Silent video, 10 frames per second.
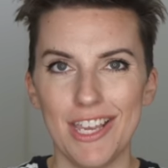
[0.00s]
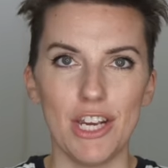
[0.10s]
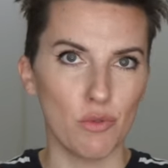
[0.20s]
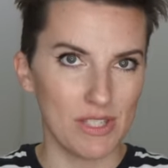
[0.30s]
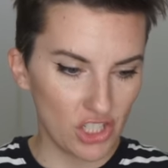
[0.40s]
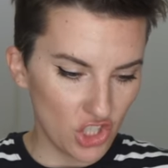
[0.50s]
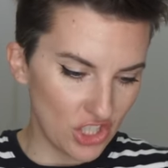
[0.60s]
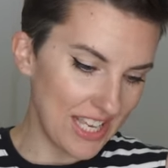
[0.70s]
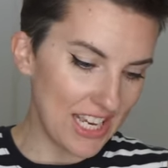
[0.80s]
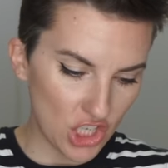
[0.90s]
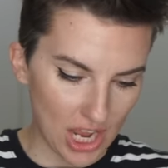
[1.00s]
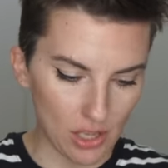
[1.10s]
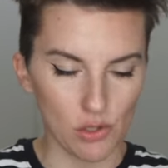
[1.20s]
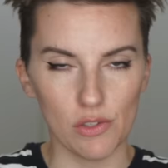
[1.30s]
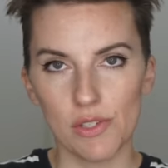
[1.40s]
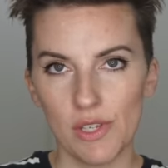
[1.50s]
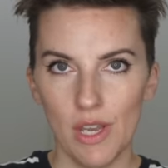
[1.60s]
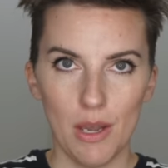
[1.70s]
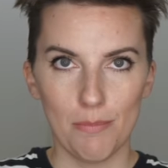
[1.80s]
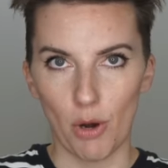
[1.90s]
you know, seashells,
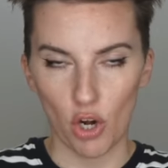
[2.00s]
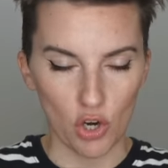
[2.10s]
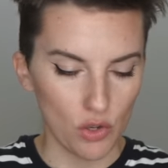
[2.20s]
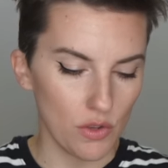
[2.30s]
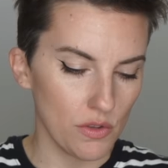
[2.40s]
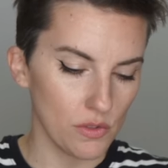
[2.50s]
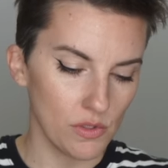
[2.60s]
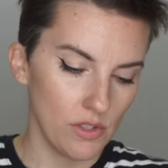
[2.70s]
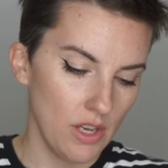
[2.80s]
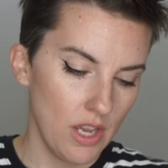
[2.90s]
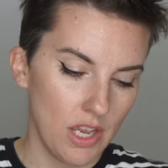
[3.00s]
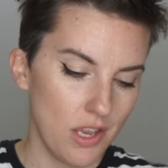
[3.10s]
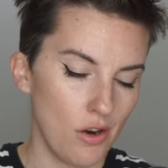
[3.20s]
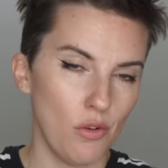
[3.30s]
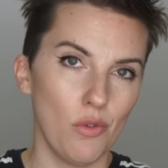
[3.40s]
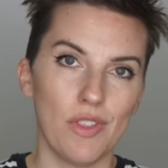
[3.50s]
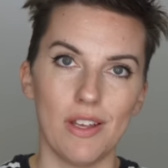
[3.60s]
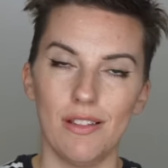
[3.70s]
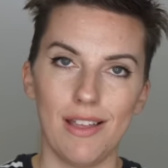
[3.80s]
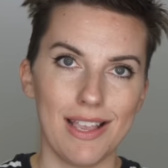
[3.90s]
pearls, you know,
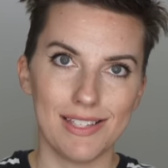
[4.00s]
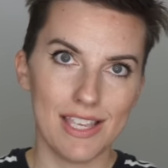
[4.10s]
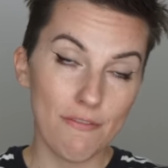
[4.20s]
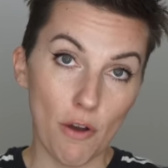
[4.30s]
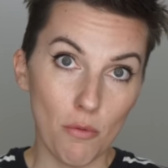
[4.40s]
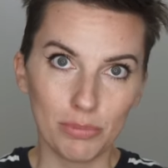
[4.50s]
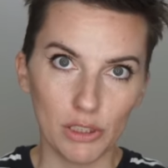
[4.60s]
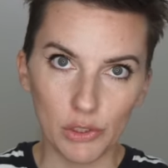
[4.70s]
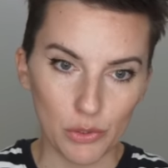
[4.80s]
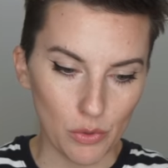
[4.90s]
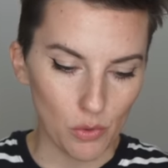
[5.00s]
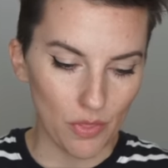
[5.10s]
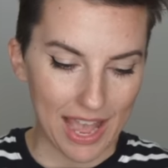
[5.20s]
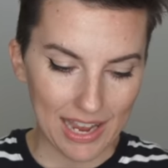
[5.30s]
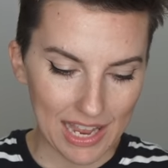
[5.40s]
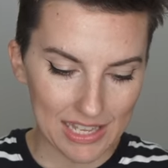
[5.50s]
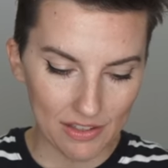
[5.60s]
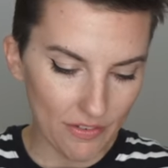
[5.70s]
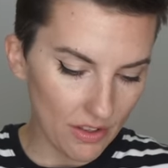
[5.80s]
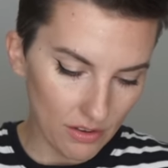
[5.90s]
the like seafoam blue, that kind
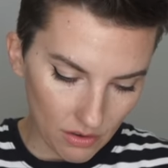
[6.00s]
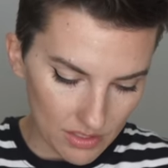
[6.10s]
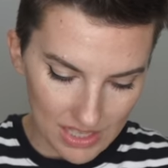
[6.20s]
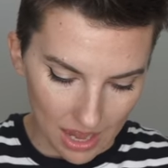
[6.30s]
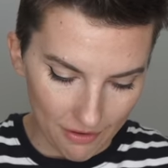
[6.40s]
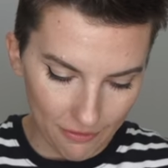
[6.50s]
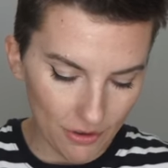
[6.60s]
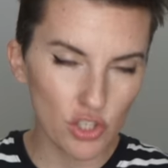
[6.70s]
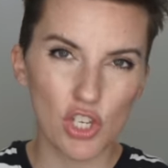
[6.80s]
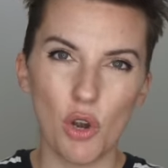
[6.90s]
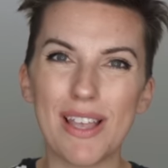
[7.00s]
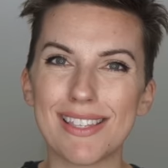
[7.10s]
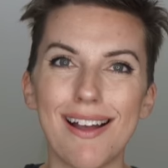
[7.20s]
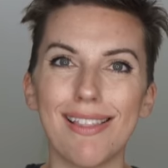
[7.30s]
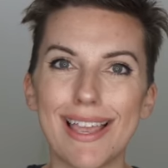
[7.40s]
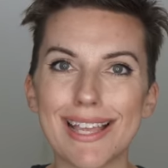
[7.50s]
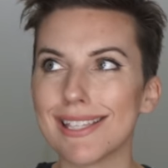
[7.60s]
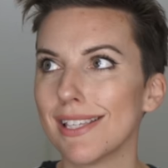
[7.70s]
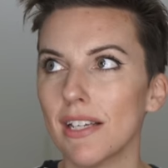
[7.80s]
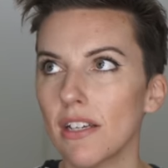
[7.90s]
of stuff. So it's not like
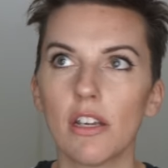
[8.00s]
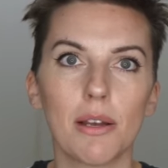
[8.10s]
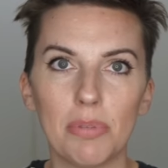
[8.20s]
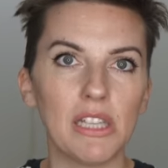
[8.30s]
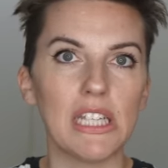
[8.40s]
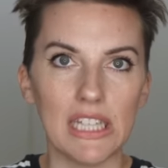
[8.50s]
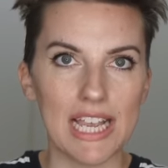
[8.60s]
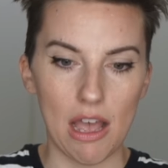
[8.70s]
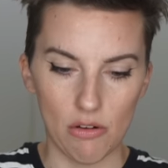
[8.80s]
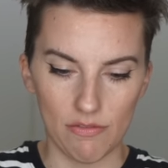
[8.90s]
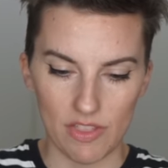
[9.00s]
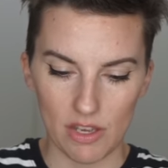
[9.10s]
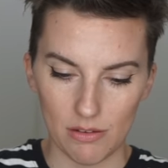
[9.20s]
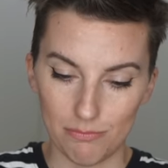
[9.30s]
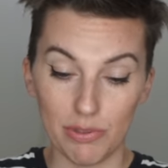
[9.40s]
it's completely out of the